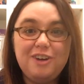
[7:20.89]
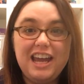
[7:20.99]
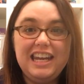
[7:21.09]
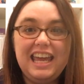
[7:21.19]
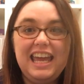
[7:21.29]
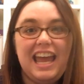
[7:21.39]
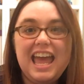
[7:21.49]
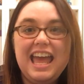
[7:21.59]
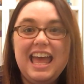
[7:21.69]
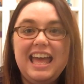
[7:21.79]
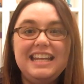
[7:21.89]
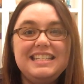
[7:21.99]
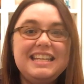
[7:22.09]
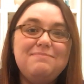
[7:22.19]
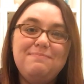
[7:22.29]
Friday
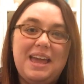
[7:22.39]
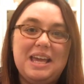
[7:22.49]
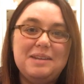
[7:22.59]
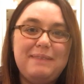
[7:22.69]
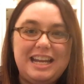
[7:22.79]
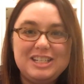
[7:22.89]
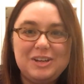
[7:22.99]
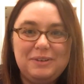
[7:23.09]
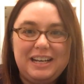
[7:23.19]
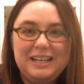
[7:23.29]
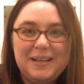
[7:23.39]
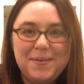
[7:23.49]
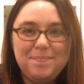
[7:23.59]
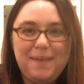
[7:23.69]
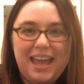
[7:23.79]
and make it a magical one.
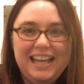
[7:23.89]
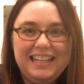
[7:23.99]
Bye!